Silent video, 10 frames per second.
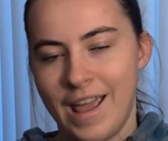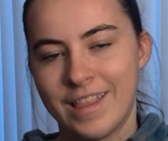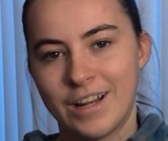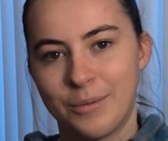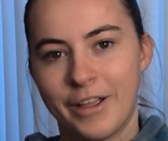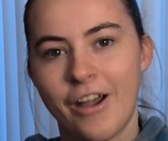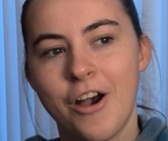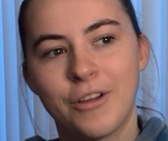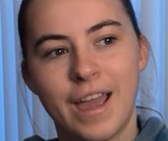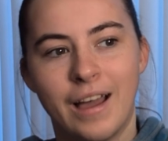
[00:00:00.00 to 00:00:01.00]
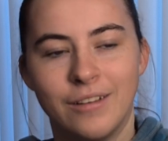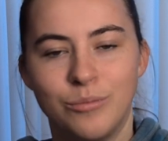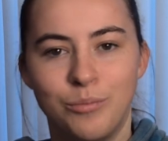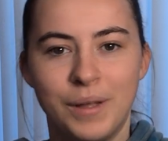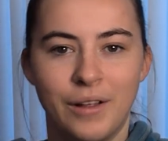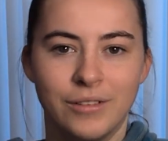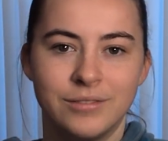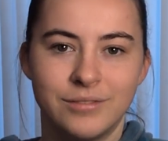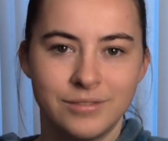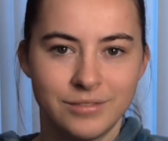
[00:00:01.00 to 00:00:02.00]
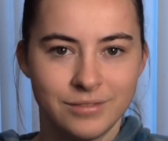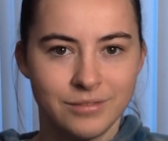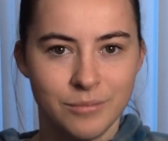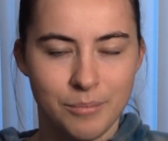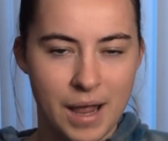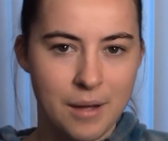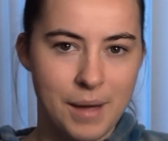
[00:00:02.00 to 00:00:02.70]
and then I'll be like, oh yeah, Bill, by